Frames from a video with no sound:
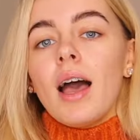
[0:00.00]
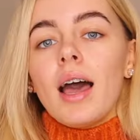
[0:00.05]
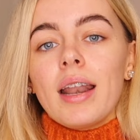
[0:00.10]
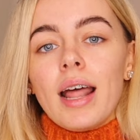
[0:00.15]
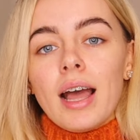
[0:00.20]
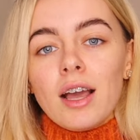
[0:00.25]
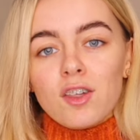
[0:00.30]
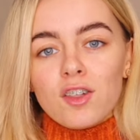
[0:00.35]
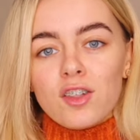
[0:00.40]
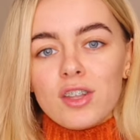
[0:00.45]
And
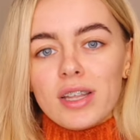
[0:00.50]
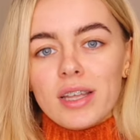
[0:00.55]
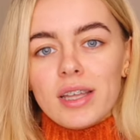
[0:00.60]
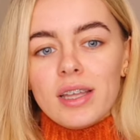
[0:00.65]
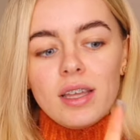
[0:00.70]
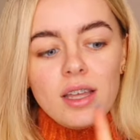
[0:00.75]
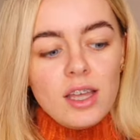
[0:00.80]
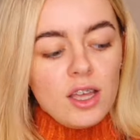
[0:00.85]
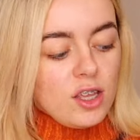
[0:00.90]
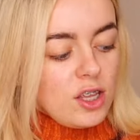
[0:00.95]

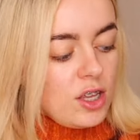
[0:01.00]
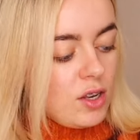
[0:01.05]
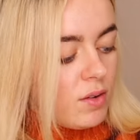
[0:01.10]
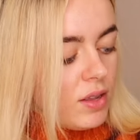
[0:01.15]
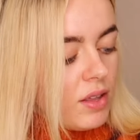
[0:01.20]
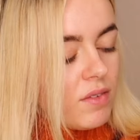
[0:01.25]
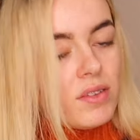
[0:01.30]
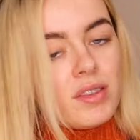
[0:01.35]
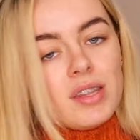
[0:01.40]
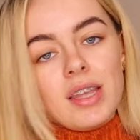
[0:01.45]
actually, you
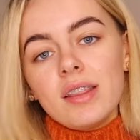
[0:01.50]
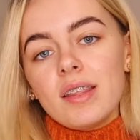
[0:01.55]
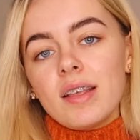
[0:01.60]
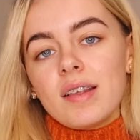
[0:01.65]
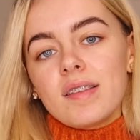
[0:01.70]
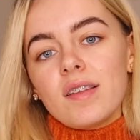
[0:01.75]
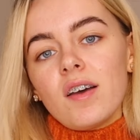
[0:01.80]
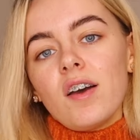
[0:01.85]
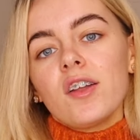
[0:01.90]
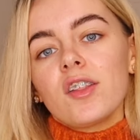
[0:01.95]
don't even need
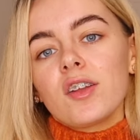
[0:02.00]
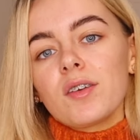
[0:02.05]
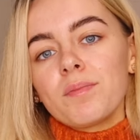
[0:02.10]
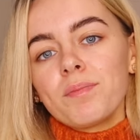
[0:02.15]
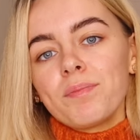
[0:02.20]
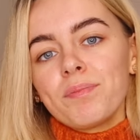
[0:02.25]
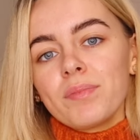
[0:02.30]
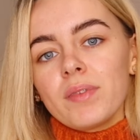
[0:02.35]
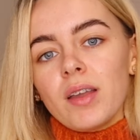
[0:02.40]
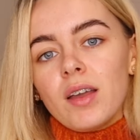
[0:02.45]
this either.
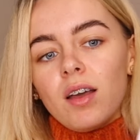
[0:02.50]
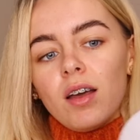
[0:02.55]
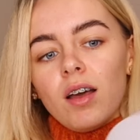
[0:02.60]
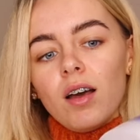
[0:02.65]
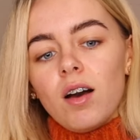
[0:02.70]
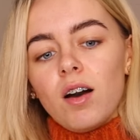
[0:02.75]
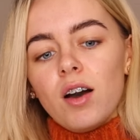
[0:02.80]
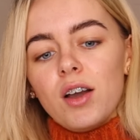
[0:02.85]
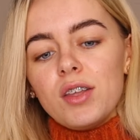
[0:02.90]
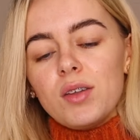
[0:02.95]

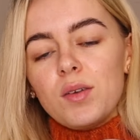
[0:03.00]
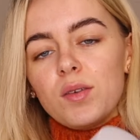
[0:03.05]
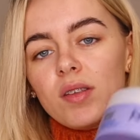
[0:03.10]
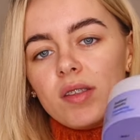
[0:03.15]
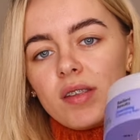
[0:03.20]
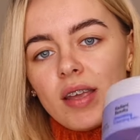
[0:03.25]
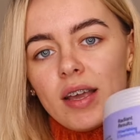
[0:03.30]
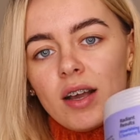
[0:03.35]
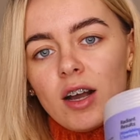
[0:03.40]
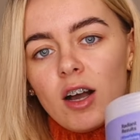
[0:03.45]
I used to
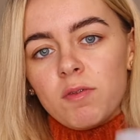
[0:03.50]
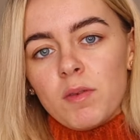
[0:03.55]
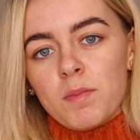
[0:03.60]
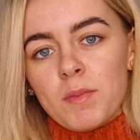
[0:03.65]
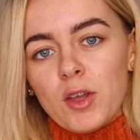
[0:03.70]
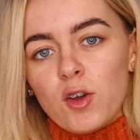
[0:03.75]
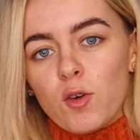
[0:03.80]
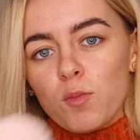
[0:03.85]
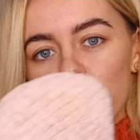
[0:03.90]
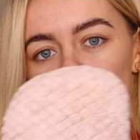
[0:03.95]
take off my
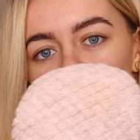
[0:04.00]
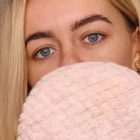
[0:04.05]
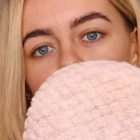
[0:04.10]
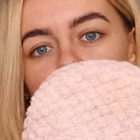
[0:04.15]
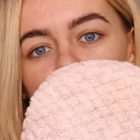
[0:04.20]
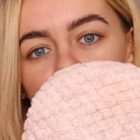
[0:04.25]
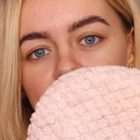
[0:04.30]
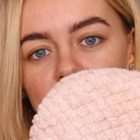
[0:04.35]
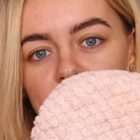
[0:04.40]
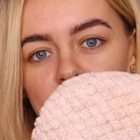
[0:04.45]
makeup just with
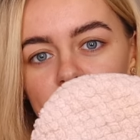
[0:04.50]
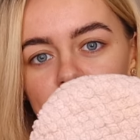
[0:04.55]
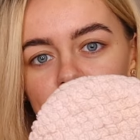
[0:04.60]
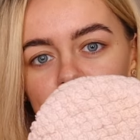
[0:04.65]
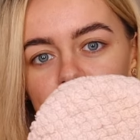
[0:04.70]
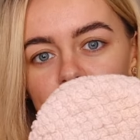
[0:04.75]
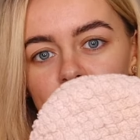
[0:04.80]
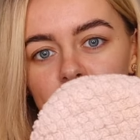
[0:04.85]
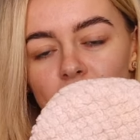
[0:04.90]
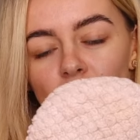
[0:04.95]
this.
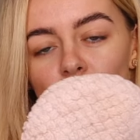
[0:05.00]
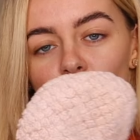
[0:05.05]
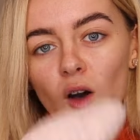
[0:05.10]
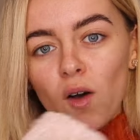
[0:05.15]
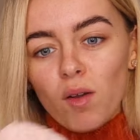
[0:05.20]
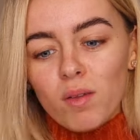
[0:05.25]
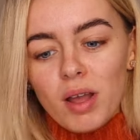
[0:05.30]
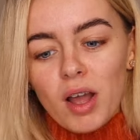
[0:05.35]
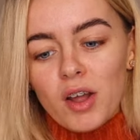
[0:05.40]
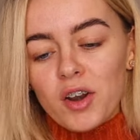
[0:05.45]

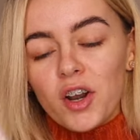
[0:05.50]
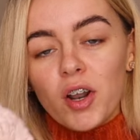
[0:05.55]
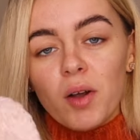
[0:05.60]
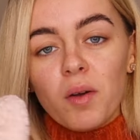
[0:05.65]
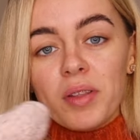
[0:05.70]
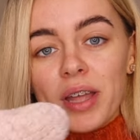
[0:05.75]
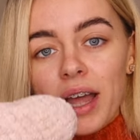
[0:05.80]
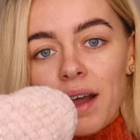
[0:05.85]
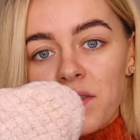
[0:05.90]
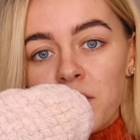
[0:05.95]
I don't
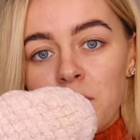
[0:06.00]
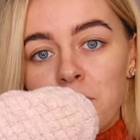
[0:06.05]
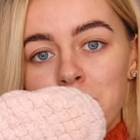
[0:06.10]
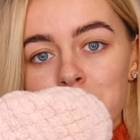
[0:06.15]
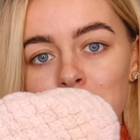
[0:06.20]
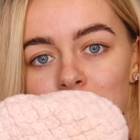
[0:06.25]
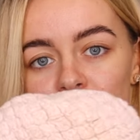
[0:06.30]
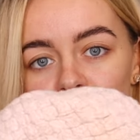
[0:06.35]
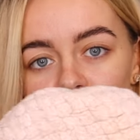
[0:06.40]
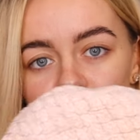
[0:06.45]
know, they have some
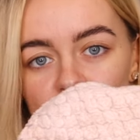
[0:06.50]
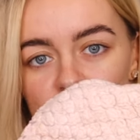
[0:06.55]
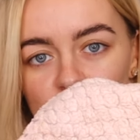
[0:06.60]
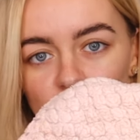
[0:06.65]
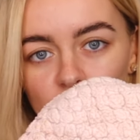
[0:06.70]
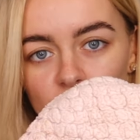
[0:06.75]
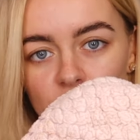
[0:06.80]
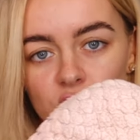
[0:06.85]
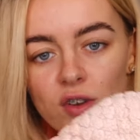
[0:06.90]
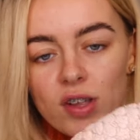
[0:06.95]
magic
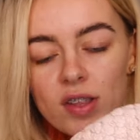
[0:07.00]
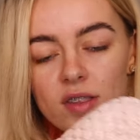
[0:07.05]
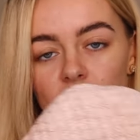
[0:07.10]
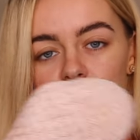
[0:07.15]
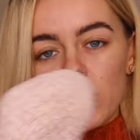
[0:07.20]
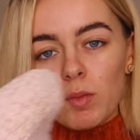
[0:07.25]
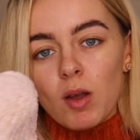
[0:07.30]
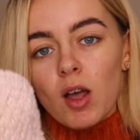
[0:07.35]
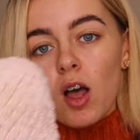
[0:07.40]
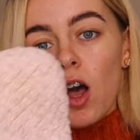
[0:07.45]
sorcery
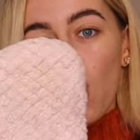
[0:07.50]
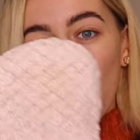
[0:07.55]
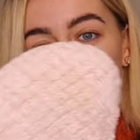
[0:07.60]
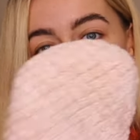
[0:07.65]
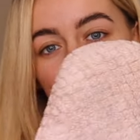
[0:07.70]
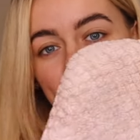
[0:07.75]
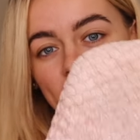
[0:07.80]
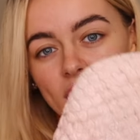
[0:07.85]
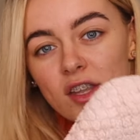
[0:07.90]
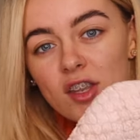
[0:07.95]
inside them.
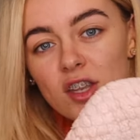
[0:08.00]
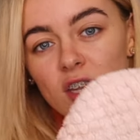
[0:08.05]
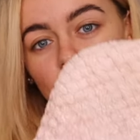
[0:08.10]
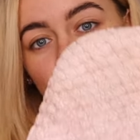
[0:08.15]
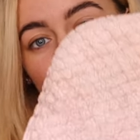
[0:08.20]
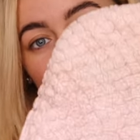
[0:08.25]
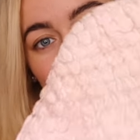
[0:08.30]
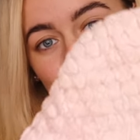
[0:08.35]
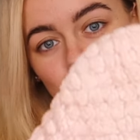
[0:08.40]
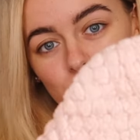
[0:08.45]
All you need to
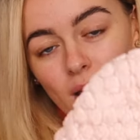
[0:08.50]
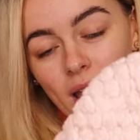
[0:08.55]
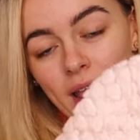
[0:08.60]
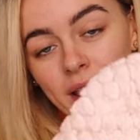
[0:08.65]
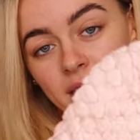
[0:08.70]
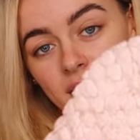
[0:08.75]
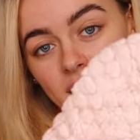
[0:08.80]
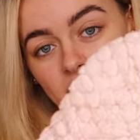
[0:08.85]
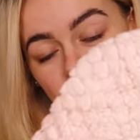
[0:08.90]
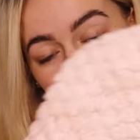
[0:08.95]
do is
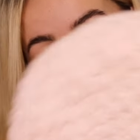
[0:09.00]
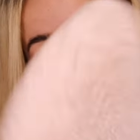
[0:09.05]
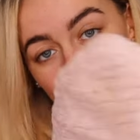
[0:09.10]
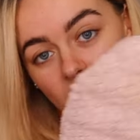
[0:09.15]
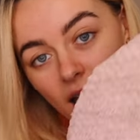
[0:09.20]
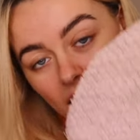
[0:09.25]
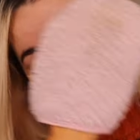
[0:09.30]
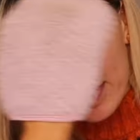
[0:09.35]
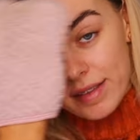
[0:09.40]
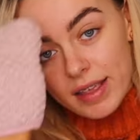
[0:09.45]
wet this
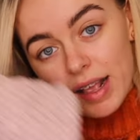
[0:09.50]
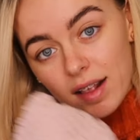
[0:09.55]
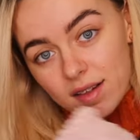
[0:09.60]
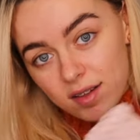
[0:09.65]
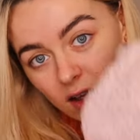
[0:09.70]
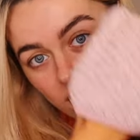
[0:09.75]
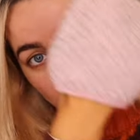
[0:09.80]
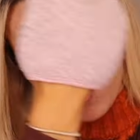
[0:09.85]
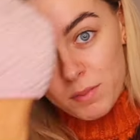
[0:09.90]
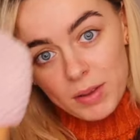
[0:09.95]
and it takes
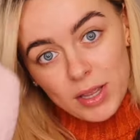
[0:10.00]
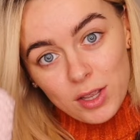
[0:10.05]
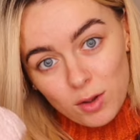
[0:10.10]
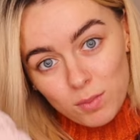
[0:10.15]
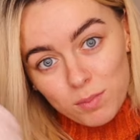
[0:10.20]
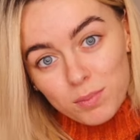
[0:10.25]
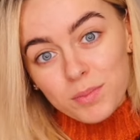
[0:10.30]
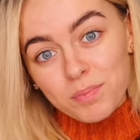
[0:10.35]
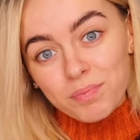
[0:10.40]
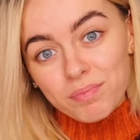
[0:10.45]
off your
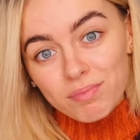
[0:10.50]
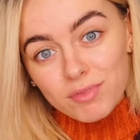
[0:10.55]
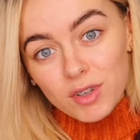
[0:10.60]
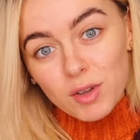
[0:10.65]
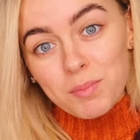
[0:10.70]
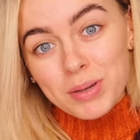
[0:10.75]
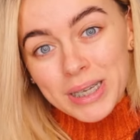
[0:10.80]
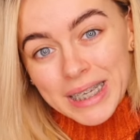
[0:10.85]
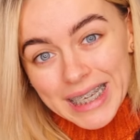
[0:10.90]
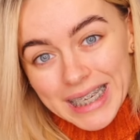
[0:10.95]
makeup
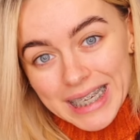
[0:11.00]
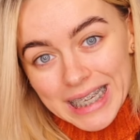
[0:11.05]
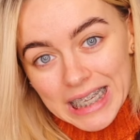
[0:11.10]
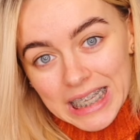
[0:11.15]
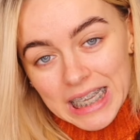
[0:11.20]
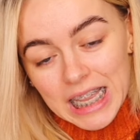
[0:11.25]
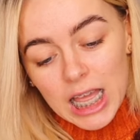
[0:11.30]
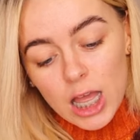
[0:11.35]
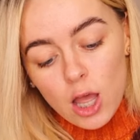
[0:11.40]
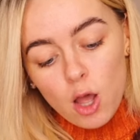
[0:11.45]
completely.
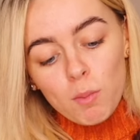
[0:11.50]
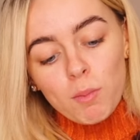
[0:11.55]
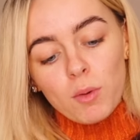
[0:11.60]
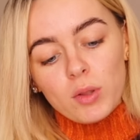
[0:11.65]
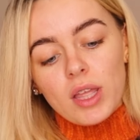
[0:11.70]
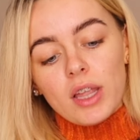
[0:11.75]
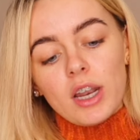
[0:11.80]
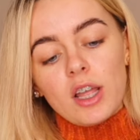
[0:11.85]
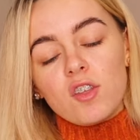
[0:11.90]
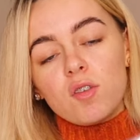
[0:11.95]
But
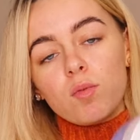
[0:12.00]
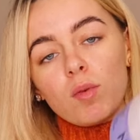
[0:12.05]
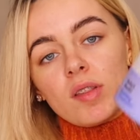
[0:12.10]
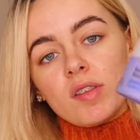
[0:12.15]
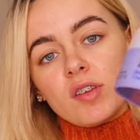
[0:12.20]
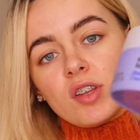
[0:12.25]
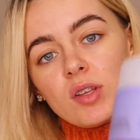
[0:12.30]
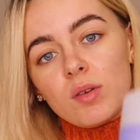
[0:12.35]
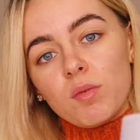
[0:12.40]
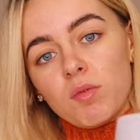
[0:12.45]
then I just
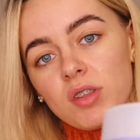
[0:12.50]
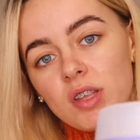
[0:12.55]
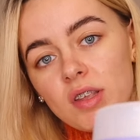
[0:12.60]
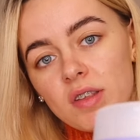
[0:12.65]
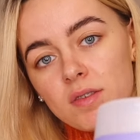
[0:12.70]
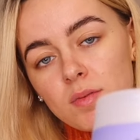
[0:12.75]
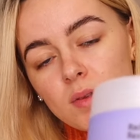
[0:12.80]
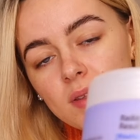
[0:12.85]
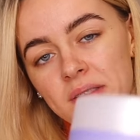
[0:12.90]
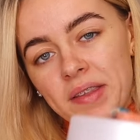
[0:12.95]
wanted to use
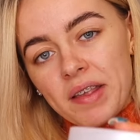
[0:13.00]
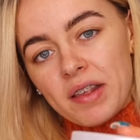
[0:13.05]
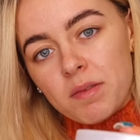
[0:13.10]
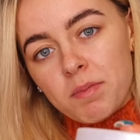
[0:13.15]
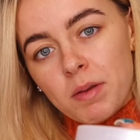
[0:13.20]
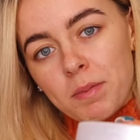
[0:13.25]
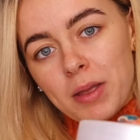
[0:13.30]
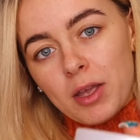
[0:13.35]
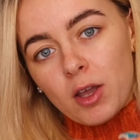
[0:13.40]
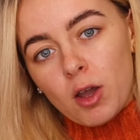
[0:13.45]
this to assist
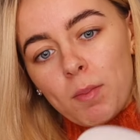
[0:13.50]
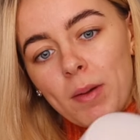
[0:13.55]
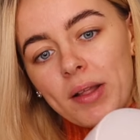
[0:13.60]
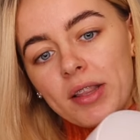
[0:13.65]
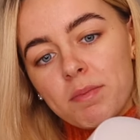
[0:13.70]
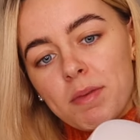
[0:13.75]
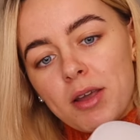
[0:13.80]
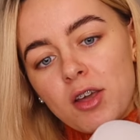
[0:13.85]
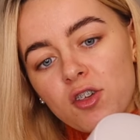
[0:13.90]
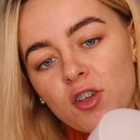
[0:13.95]
my makeup and
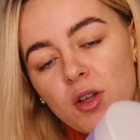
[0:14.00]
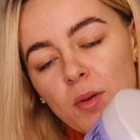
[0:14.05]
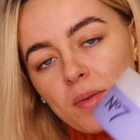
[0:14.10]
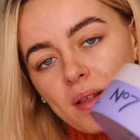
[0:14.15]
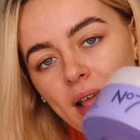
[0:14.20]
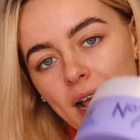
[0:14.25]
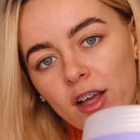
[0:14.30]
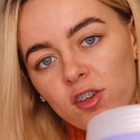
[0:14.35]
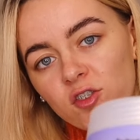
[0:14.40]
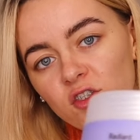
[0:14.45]
to make sure it was
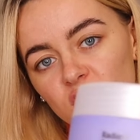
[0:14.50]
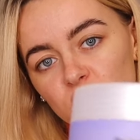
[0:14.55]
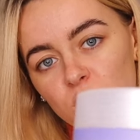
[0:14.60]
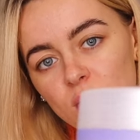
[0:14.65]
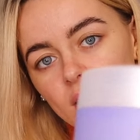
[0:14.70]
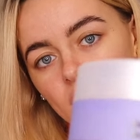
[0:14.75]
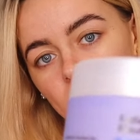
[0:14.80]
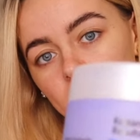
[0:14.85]
extra squeaky